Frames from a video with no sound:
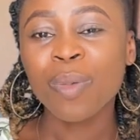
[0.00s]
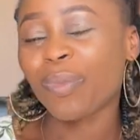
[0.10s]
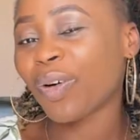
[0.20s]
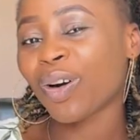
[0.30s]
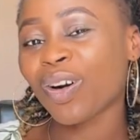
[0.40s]

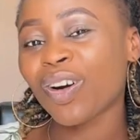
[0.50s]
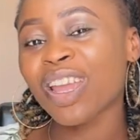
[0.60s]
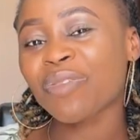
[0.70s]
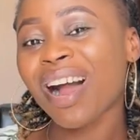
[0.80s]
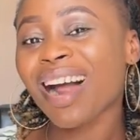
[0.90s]
But
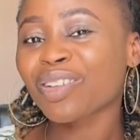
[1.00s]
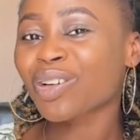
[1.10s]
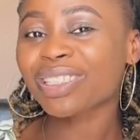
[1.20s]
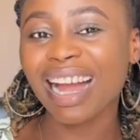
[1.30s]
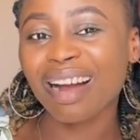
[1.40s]
if I
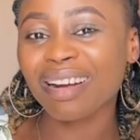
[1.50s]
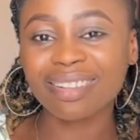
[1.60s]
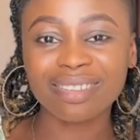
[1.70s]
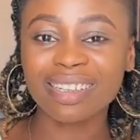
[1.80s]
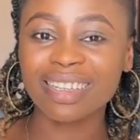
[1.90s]
know
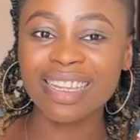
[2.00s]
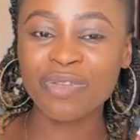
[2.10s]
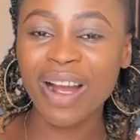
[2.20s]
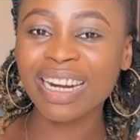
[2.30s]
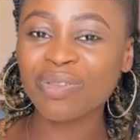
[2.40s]
that
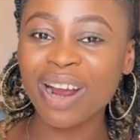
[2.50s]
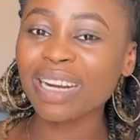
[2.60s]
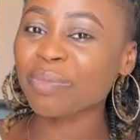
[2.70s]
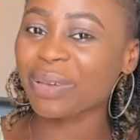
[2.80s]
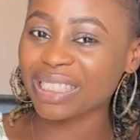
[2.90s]
if I even
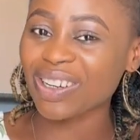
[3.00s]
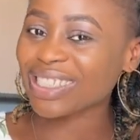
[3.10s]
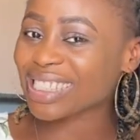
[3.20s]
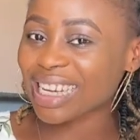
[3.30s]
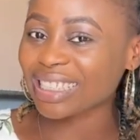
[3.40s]
had a better
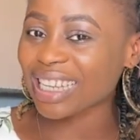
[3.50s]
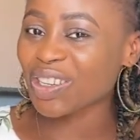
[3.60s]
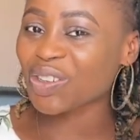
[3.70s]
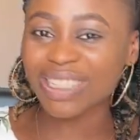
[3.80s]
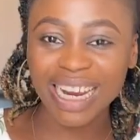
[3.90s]
understanding that
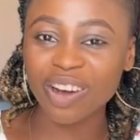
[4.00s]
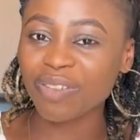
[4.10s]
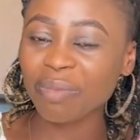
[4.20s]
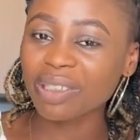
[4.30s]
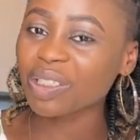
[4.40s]
you know the kind of
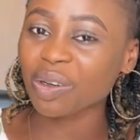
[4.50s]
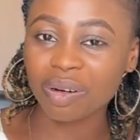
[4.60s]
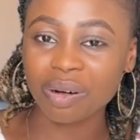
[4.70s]
family you